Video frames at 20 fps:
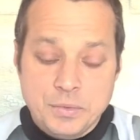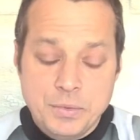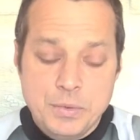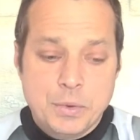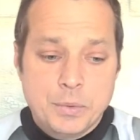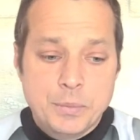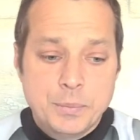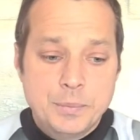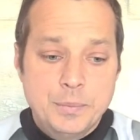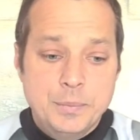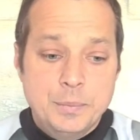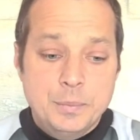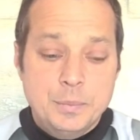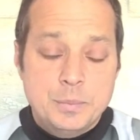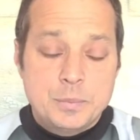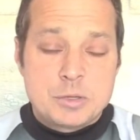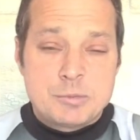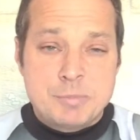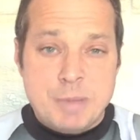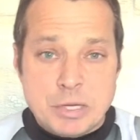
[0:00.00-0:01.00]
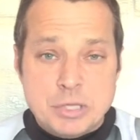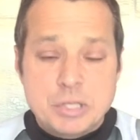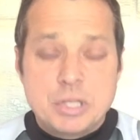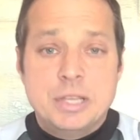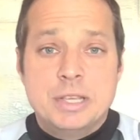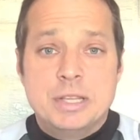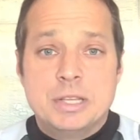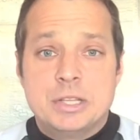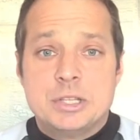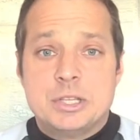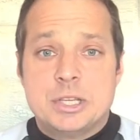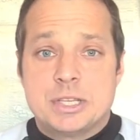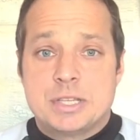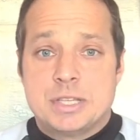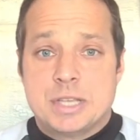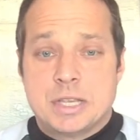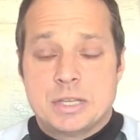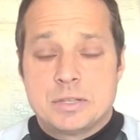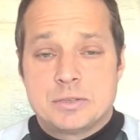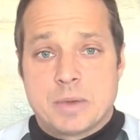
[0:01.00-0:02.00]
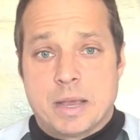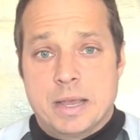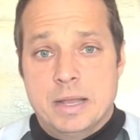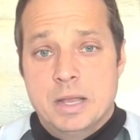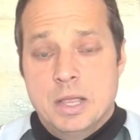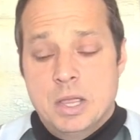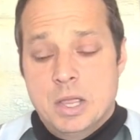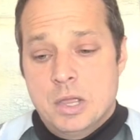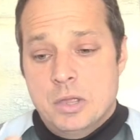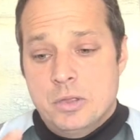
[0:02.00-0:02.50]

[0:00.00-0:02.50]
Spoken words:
you know, especially in logistics, right?